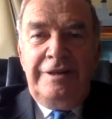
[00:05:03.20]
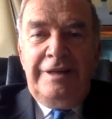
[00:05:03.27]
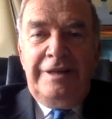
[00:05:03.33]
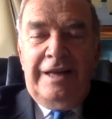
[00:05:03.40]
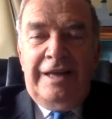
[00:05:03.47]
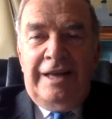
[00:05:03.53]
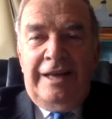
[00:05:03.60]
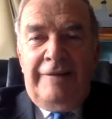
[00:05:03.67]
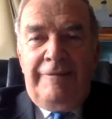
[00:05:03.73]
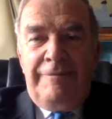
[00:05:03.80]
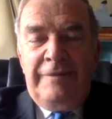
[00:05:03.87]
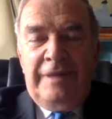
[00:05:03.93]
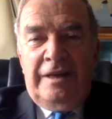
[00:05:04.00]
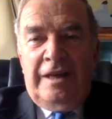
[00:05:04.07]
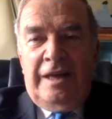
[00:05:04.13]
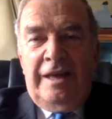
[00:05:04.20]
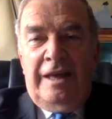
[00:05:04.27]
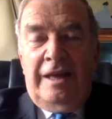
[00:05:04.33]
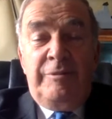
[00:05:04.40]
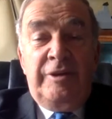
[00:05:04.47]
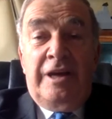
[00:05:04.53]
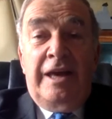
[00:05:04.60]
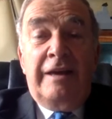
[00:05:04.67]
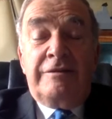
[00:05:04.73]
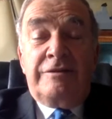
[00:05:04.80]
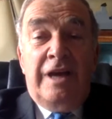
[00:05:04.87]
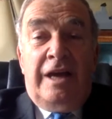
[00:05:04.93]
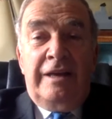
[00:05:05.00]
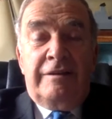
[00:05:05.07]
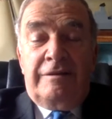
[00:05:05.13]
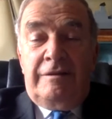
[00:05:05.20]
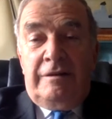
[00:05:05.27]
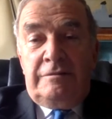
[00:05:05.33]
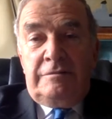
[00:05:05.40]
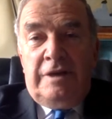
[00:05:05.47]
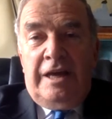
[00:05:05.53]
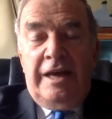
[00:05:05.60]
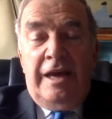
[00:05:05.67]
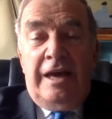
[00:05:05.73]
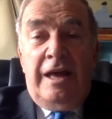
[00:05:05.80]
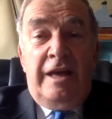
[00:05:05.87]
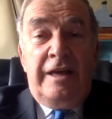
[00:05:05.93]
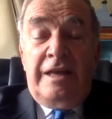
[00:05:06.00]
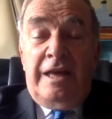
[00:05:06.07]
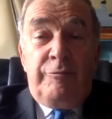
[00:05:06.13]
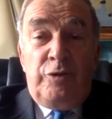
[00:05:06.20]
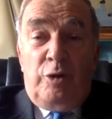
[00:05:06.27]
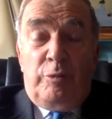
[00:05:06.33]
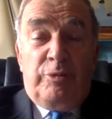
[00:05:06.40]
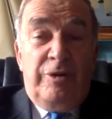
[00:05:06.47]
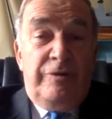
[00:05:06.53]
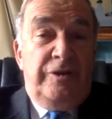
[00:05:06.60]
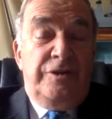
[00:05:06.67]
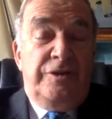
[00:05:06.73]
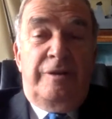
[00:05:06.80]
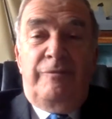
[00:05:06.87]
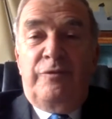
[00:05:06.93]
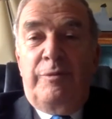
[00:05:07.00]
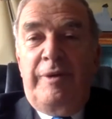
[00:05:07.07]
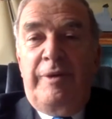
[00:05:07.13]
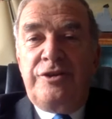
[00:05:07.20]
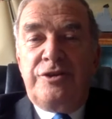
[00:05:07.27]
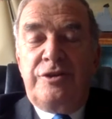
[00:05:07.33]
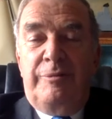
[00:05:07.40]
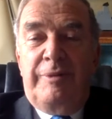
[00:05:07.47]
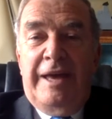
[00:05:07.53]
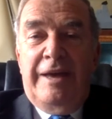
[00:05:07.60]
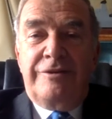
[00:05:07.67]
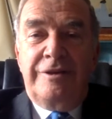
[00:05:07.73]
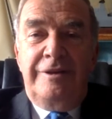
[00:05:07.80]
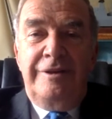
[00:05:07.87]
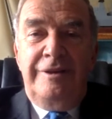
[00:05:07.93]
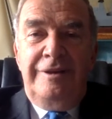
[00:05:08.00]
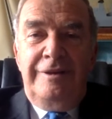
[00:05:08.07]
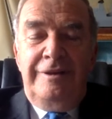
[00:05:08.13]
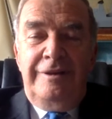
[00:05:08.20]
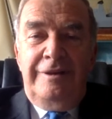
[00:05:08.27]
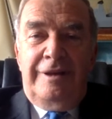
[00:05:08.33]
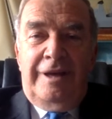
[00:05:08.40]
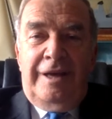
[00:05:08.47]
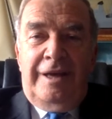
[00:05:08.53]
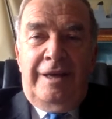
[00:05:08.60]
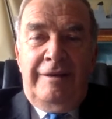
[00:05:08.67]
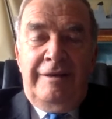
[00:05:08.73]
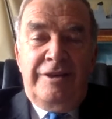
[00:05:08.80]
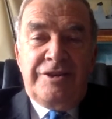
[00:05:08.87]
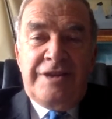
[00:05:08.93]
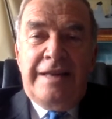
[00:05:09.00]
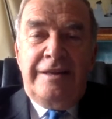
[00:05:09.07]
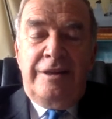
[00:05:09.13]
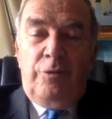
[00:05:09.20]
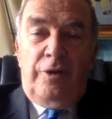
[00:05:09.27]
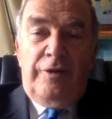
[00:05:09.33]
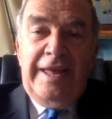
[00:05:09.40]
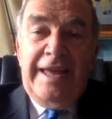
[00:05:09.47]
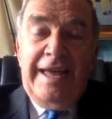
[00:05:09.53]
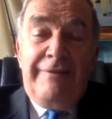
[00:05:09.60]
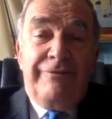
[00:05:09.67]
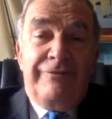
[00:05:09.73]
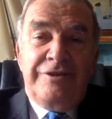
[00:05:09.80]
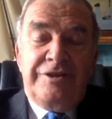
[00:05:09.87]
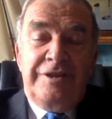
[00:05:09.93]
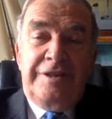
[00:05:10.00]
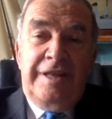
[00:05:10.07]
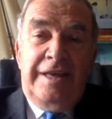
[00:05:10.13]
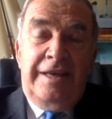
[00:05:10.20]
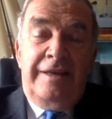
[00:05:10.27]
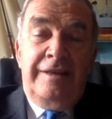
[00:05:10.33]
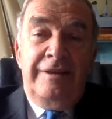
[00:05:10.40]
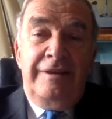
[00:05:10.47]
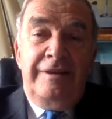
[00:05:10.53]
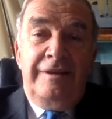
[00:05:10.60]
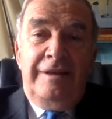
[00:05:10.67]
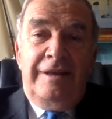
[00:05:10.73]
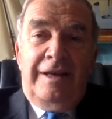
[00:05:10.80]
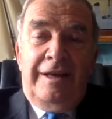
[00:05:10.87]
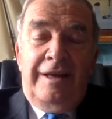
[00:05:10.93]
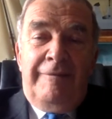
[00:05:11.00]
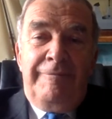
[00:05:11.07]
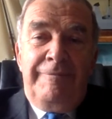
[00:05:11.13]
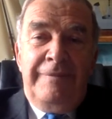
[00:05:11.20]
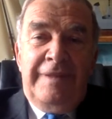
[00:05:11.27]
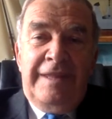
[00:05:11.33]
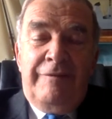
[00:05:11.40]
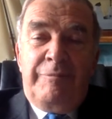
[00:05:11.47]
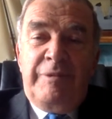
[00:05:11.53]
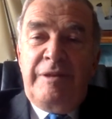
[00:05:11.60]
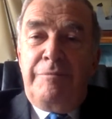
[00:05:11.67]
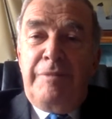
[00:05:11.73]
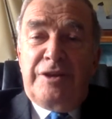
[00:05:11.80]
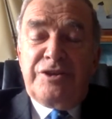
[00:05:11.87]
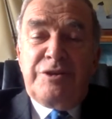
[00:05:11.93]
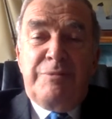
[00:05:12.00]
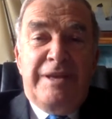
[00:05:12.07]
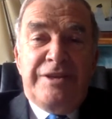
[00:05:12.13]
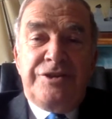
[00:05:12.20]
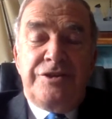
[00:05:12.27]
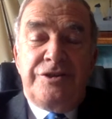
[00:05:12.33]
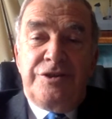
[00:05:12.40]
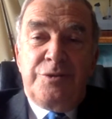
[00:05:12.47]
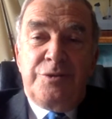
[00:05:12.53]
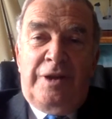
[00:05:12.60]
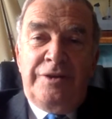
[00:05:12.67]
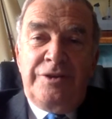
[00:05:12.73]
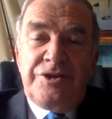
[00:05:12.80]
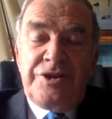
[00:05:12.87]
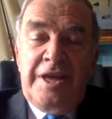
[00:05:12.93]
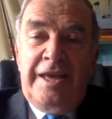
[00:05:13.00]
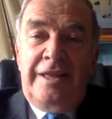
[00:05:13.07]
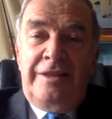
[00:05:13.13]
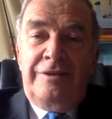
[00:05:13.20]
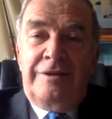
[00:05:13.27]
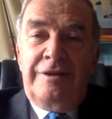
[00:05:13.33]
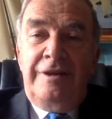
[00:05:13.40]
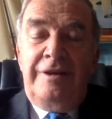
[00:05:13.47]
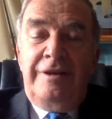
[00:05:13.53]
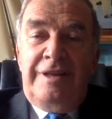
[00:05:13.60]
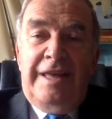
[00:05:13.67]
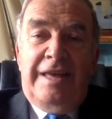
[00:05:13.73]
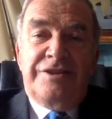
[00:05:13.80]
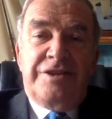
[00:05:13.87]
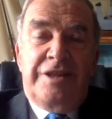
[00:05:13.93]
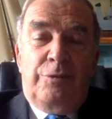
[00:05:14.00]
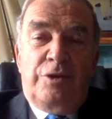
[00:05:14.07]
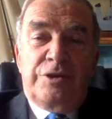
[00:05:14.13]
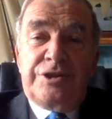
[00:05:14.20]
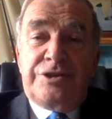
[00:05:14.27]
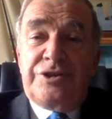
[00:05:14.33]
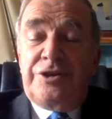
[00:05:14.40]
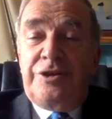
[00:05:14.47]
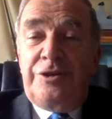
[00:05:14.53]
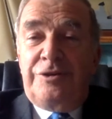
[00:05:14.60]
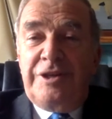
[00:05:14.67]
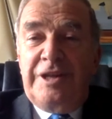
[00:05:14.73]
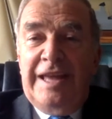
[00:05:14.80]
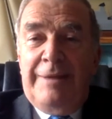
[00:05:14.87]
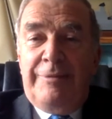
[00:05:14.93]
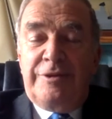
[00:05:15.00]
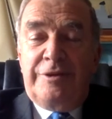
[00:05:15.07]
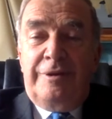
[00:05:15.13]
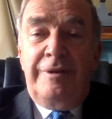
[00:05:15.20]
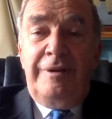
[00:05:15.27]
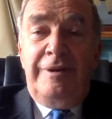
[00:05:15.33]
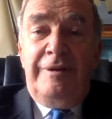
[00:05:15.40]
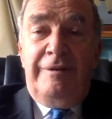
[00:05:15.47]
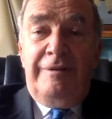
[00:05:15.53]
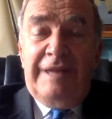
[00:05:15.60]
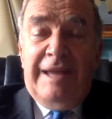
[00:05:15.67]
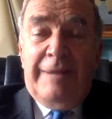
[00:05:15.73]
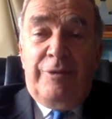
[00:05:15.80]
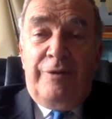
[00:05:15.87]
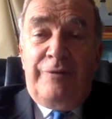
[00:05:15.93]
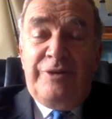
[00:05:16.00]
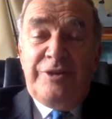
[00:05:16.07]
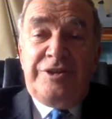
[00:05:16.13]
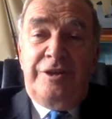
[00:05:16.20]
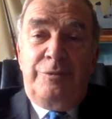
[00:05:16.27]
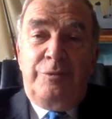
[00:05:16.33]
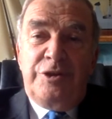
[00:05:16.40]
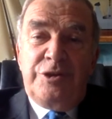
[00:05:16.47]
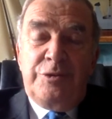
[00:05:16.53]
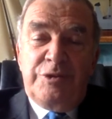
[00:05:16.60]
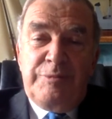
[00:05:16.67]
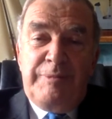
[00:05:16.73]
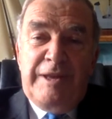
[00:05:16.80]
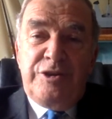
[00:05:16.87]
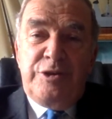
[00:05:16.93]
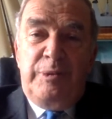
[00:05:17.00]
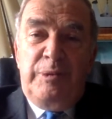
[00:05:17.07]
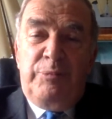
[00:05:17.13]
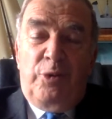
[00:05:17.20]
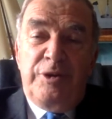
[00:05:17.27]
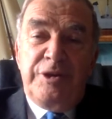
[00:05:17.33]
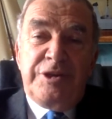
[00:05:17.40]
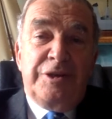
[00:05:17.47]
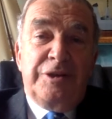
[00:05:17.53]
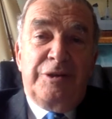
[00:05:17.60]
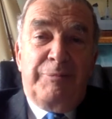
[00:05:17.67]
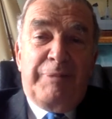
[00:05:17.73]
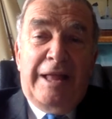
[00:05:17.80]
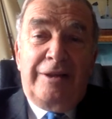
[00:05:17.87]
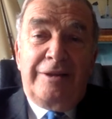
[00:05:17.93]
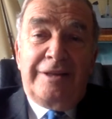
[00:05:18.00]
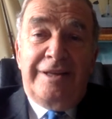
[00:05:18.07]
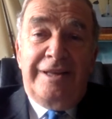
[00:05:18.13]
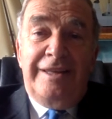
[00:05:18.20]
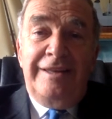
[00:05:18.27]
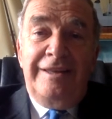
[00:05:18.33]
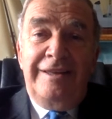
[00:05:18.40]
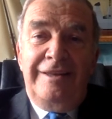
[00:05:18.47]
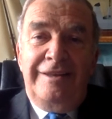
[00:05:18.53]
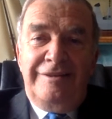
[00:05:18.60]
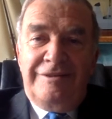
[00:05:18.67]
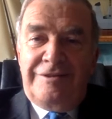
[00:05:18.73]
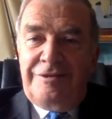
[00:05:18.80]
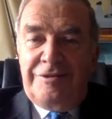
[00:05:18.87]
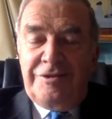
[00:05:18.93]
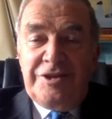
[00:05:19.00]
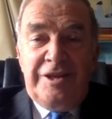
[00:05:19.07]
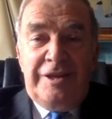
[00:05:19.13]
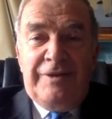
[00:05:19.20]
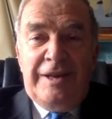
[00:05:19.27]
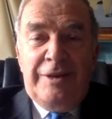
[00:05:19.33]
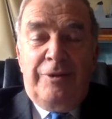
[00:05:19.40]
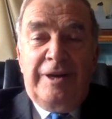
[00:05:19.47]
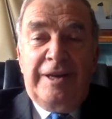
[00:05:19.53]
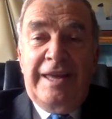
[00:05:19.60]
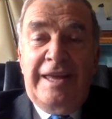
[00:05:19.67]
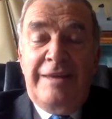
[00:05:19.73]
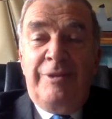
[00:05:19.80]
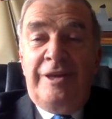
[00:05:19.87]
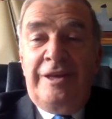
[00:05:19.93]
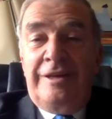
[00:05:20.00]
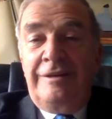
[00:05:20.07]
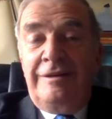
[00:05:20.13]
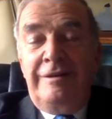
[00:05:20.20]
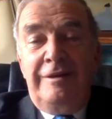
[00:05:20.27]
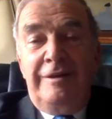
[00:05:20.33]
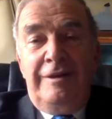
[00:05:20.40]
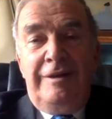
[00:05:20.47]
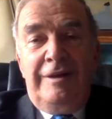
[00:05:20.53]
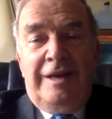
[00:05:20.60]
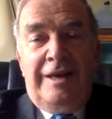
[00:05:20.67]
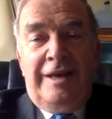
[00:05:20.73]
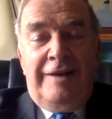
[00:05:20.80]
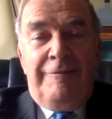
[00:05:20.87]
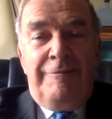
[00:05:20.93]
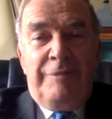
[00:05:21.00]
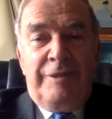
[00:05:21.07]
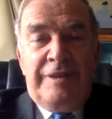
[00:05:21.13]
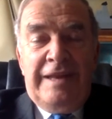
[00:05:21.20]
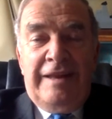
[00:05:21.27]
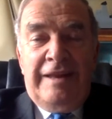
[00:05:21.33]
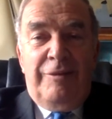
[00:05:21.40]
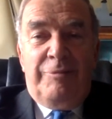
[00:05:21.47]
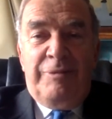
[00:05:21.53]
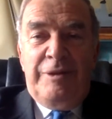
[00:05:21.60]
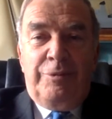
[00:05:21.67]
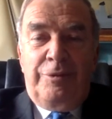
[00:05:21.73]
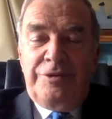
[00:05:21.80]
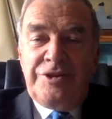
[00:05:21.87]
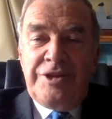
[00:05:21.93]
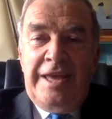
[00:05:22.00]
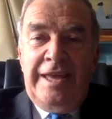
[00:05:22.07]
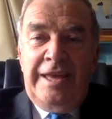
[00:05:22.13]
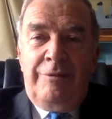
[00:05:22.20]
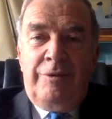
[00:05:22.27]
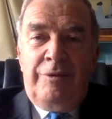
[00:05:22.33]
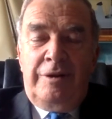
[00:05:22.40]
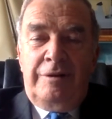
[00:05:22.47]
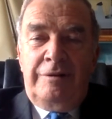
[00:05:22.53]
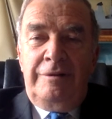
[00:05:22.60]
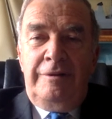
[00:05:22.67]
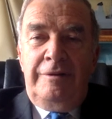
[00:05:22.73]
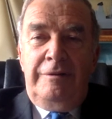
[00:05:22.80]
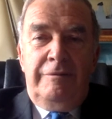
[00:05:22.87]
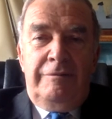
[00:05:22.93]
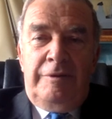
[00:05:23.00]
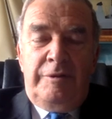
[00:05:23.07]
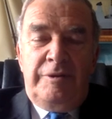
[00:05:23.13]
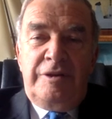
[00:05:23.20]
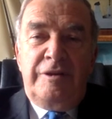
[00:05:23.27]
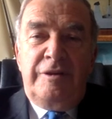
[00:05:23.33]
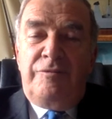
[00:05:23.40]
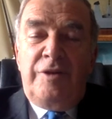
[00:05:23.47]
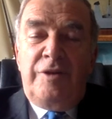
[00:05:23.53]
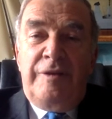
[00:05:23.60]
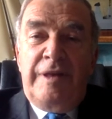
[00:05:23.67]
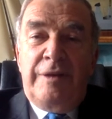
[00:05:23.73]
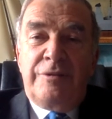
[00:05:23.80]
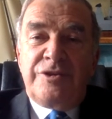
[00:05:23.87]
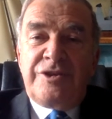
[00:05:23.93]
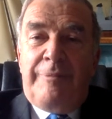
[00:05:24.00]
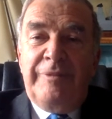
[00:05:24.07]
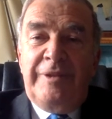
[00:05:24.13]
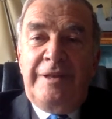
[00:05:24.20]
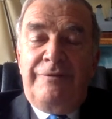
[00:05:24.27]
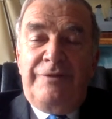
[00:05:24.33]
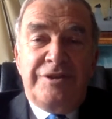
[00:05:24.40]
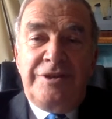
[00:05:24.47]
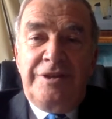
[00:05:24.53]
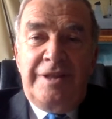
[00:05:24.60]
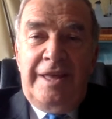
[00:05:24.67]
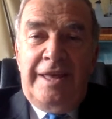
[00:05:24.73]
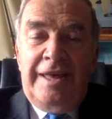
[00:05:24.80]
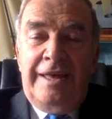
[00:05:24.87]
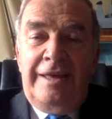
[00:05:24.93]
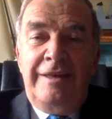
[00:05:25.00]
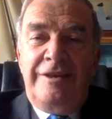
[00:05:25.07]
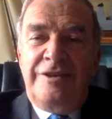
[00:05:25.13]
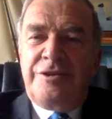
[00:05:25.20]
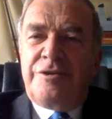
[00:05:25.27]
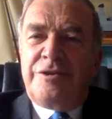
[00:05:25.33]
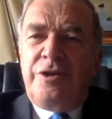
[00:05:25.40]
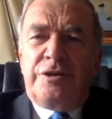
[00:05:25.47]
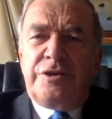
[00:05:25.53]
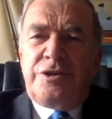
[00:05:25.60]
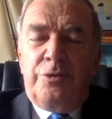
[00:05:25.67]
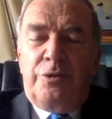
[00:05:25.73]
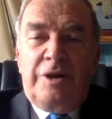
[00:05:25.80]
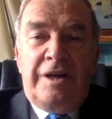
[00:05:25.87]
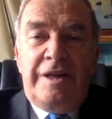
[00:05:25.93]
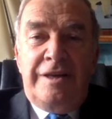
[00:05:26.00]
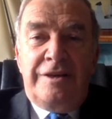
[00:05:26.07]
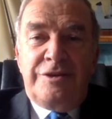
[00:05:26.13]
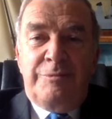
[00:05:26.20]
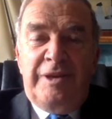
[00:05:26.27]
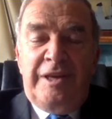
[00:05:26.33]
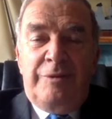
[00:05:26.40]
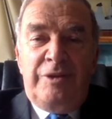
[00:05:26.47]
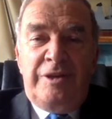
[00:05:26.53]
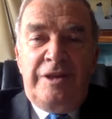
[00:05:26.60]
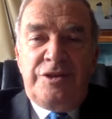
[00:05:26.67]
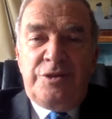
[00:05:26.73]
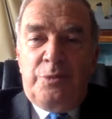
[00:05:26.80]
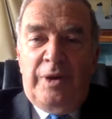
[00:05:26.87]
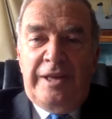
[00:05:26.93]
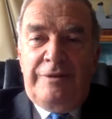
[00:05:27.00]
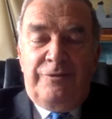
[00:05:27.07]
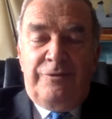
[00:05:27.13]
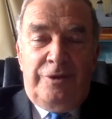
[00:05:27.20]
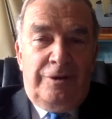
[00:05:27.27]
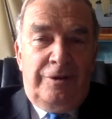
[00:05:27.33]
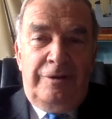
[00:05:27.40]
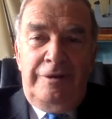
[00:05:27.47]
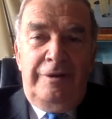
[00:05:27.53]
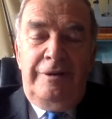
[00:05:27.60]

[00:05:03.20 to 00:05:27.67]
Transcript: And I mean, I am not privy to the information about exactly what they have fitted there. There have been mixed messages, one saying that, yes, there was a security camera fitted, which was meant to be pointing at the balcony, so to see if anyone came in. But then other people saying, well, we didn't even know there was something fitted there. So it's not at all clear to me, and we need to wait for,